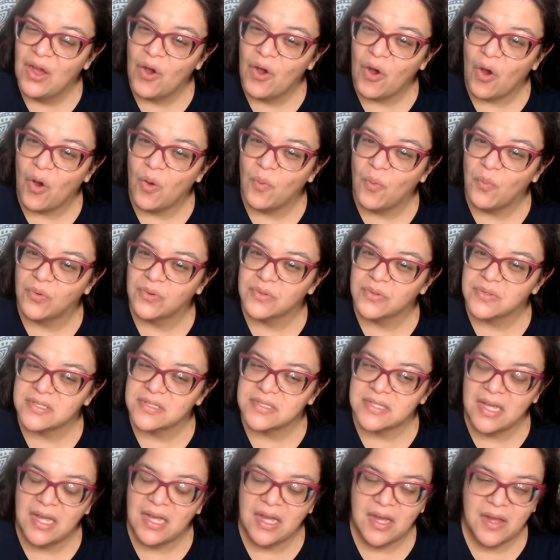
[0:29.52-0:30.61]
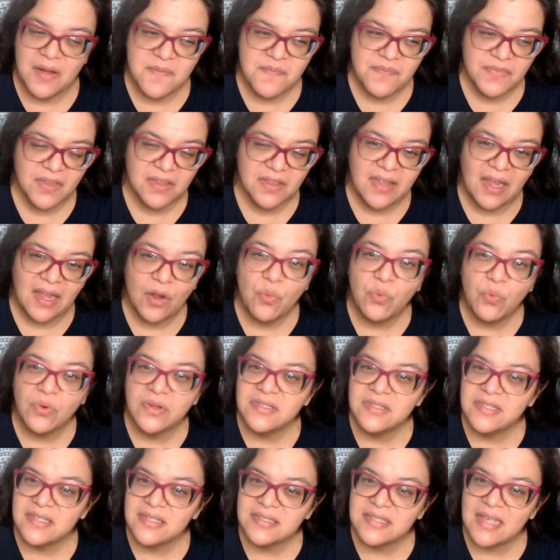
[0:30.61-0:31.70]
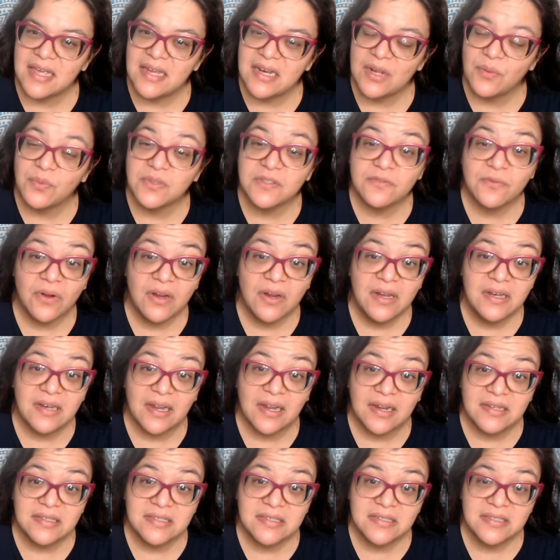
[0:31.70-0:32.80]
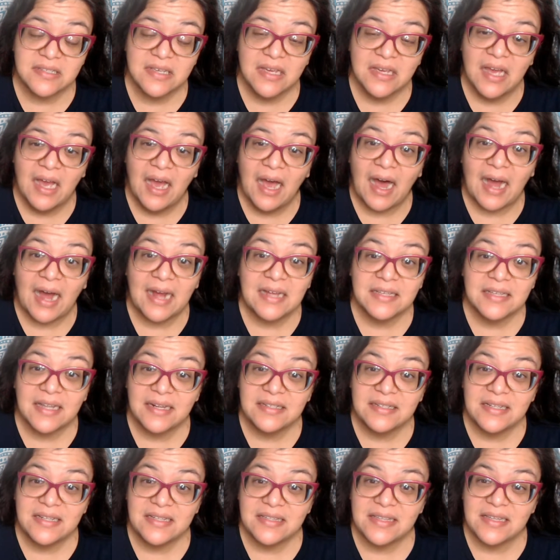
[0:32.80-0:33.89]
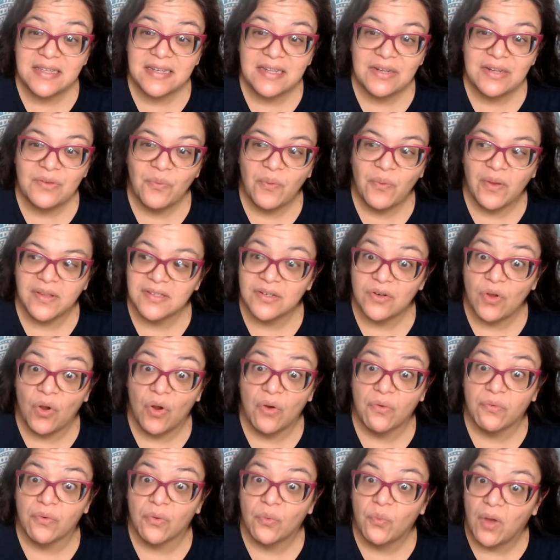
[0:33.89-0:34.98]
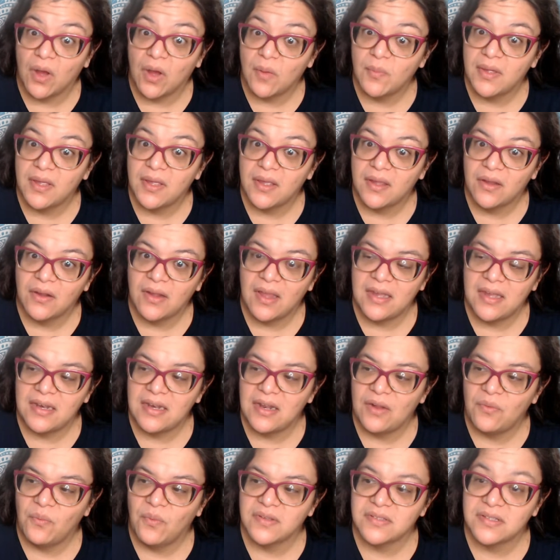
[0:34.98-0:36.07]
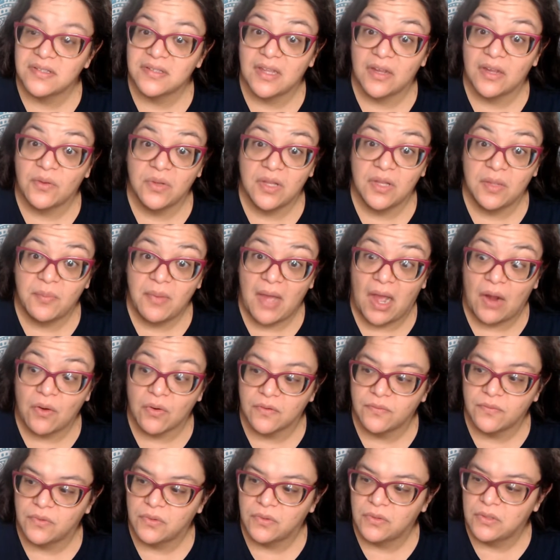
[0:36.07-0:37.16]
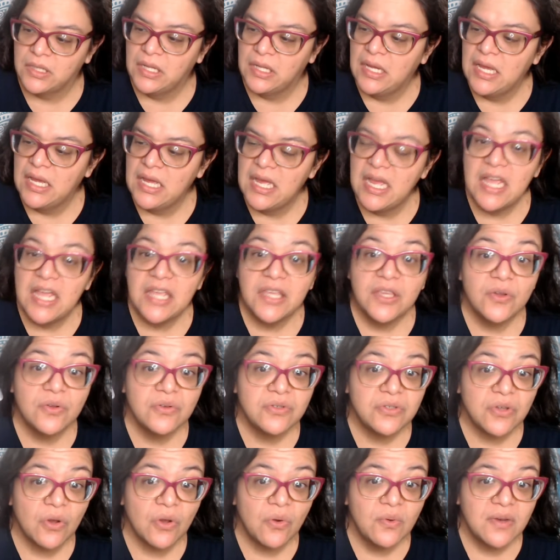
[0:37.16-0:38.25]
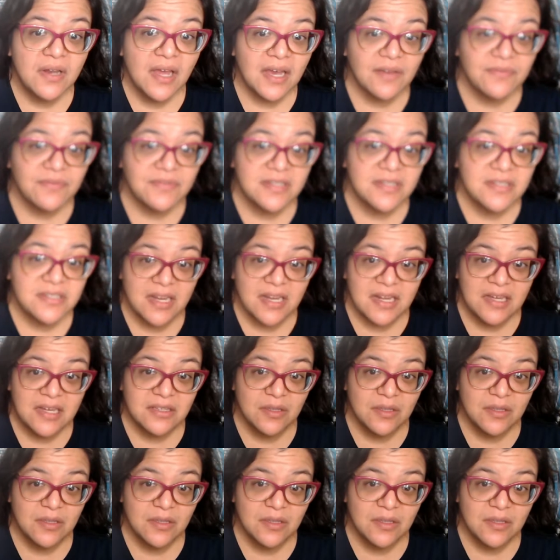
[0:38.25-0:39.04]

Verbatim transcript: almost um, like a woodsy scent. It was very nice. I liked it that it wasn't overwhelming and it wasn't like really powerful. You don't have to shake